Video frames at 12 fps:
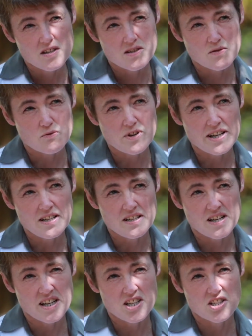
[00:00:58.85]
So
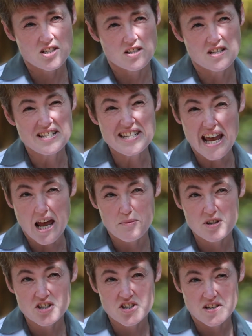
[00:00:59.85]
radiation
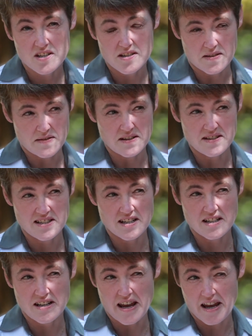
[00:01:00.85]
damages the
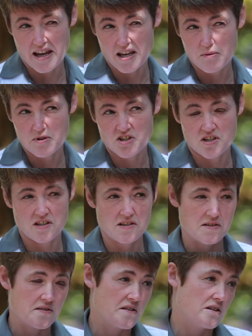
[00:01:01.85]
DNA, which
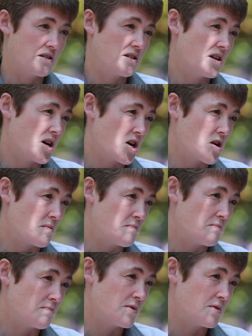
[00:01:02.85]
is the um,